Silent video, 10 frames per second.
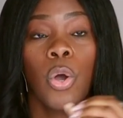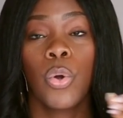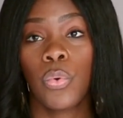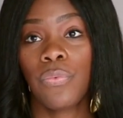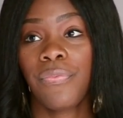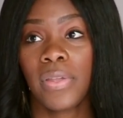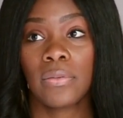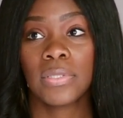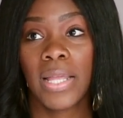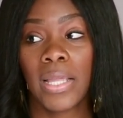who
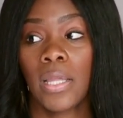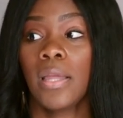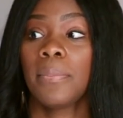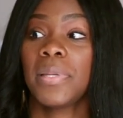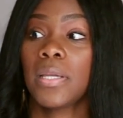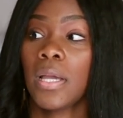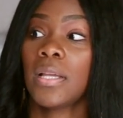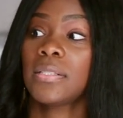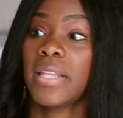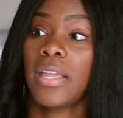feels like
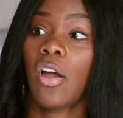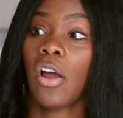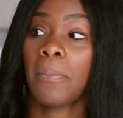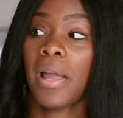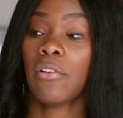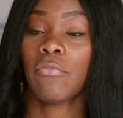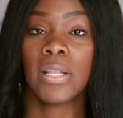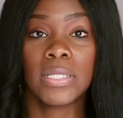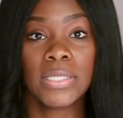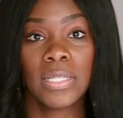because they are my
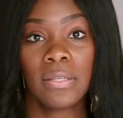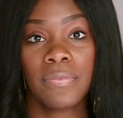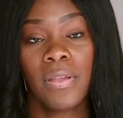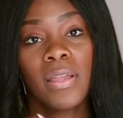relative